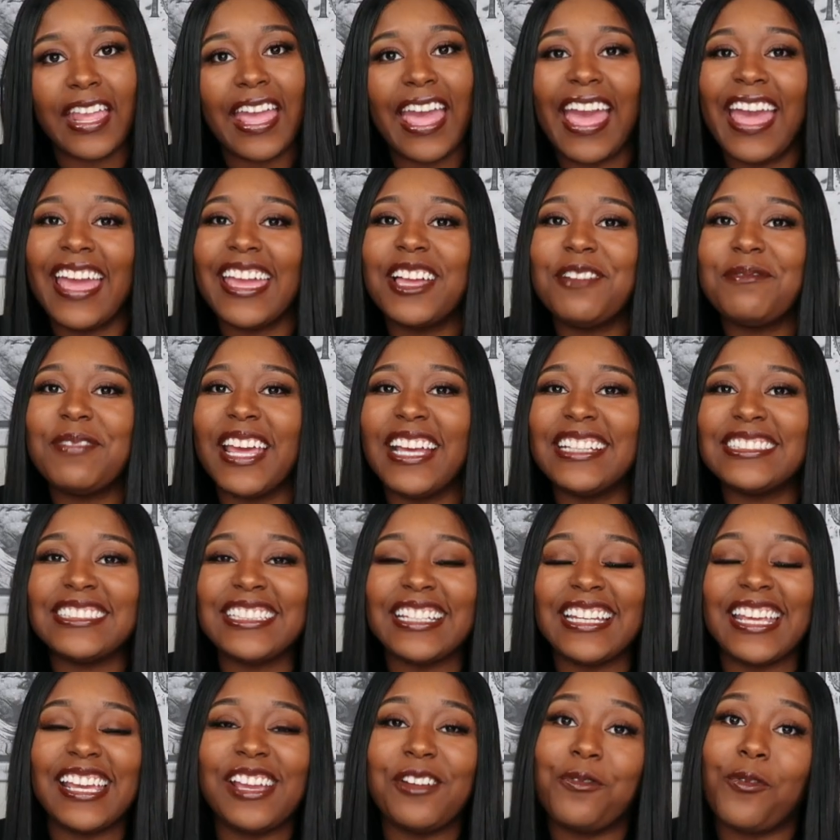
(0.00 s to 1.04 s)
Hey, I'm
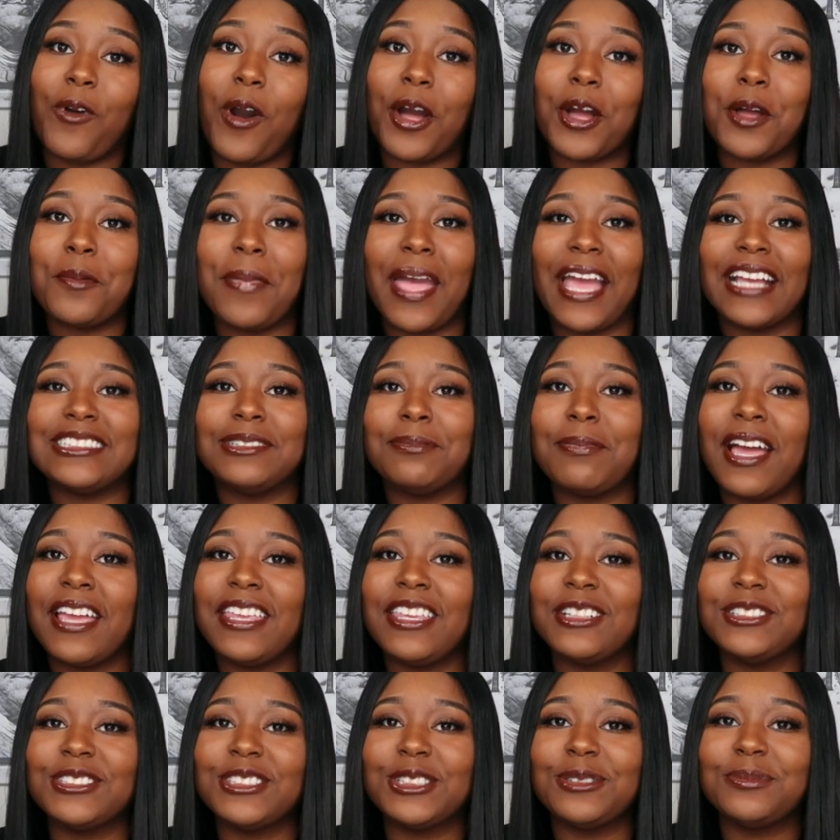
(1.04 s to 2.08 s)
Destiny. Welcome back to my
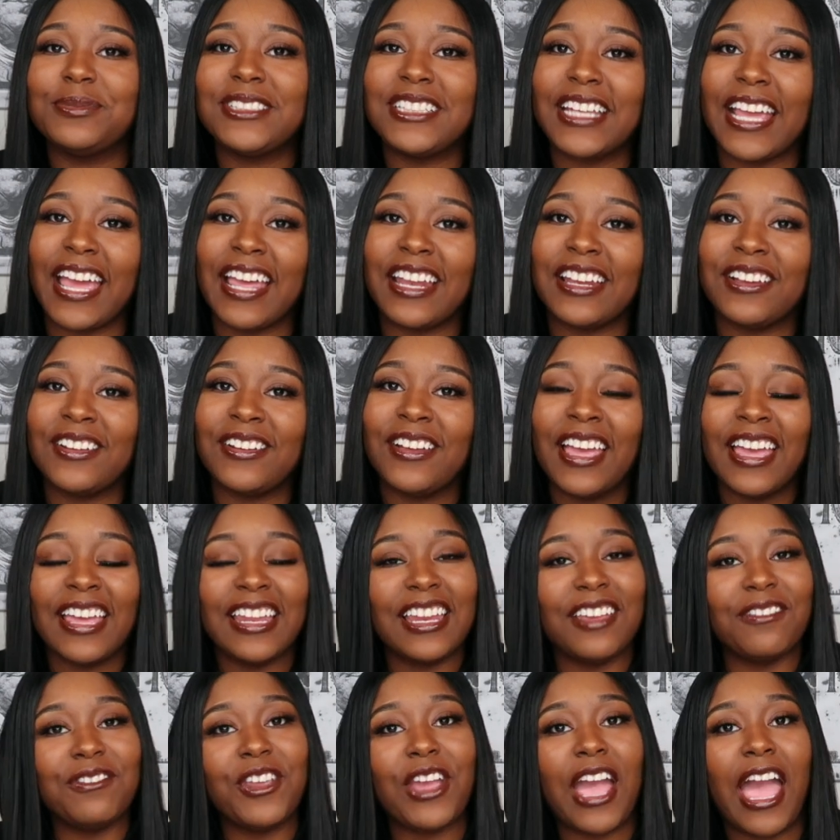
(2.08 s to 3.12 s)
YouTube channel.
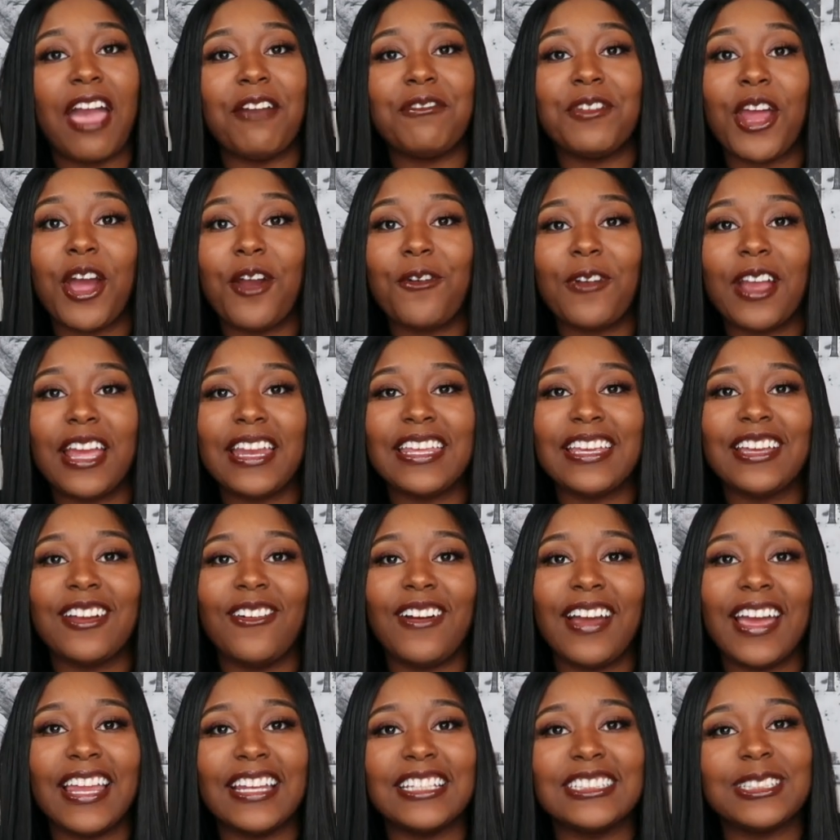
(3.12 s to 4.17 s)
If you haven't already, go
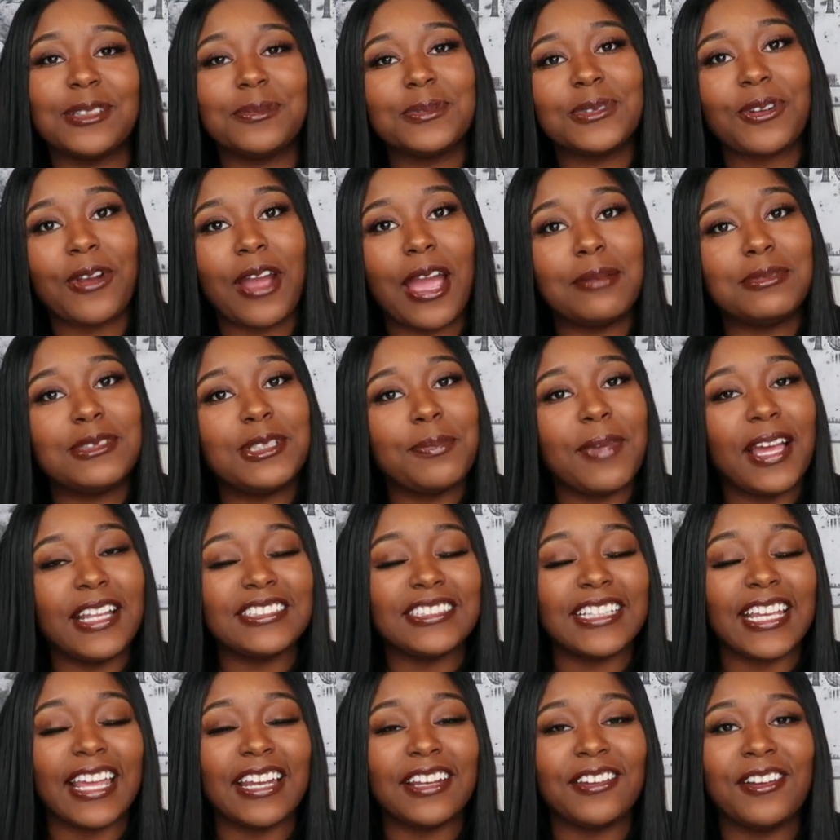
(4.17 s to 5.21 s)
ahead and subscribe to my
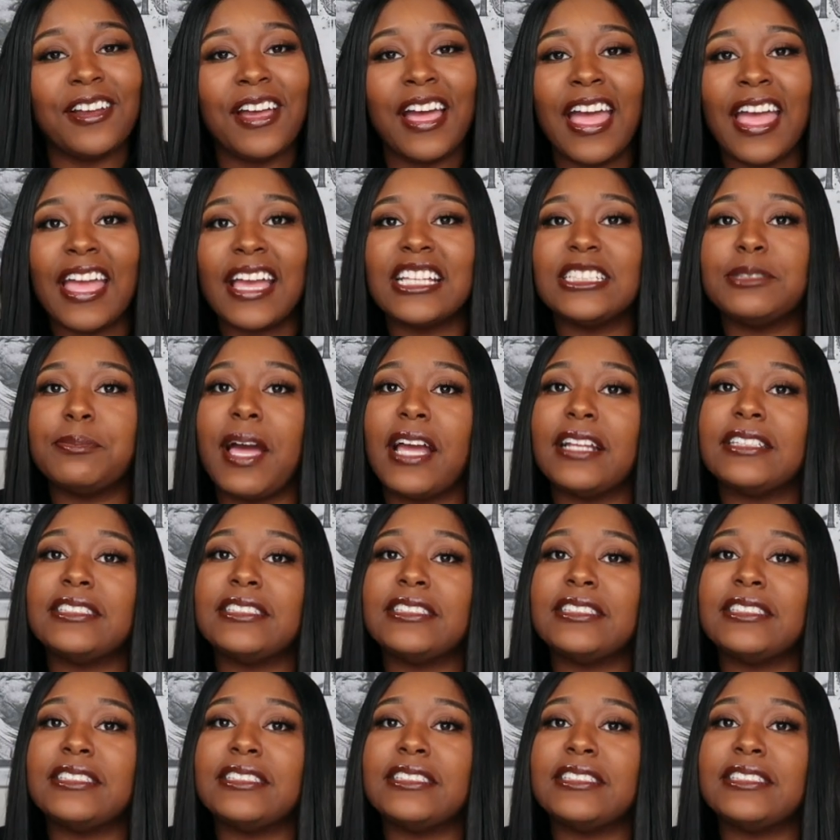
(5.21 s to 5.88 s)
channel because my